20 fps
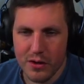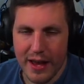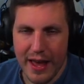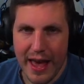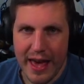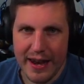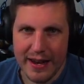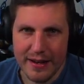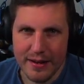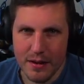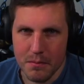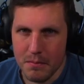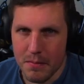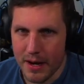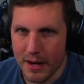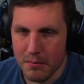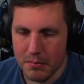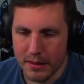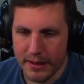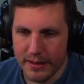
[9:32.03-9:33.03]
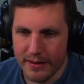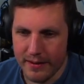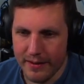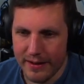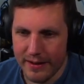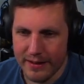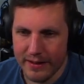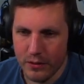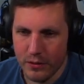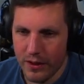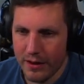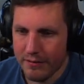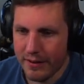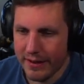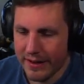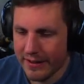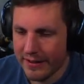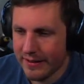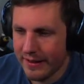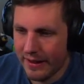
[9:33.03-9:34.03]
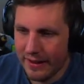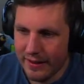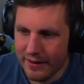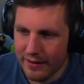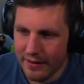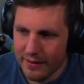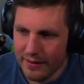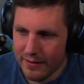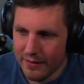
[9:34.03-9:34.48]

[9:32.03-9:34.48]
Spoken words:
edit a my player, and then you have 10